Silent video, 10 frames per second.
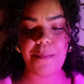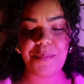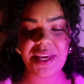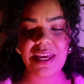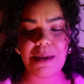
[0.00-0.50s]
I'm
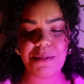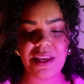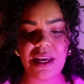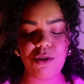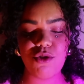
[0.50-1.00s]
picking up
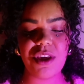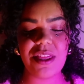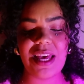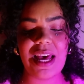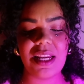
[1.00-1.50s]
the energy
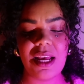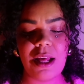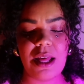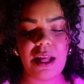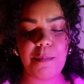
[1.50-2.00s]
that
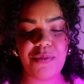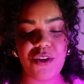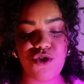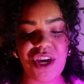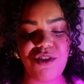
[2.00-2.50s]
the
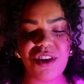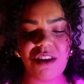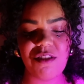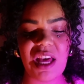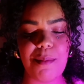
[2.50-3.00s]
change that
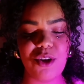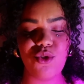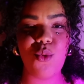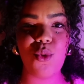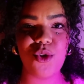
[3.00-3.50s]
is coming
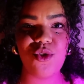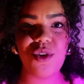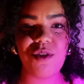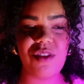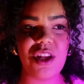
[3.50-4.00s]
towards you
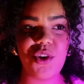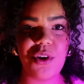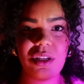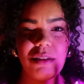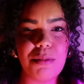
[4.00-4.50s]
is that you're
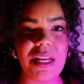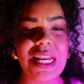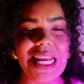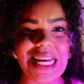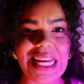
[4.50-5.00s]

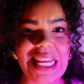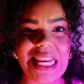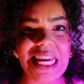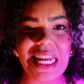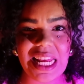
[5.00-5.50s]
completely
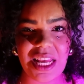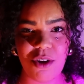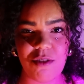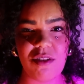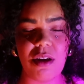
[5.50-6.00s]
cleaning
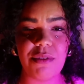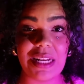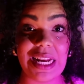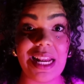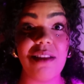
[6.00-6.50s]
yourself and
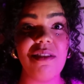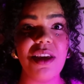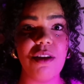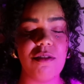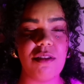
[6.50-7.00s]

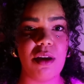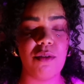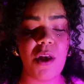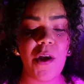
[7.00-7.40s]
cleansing yourself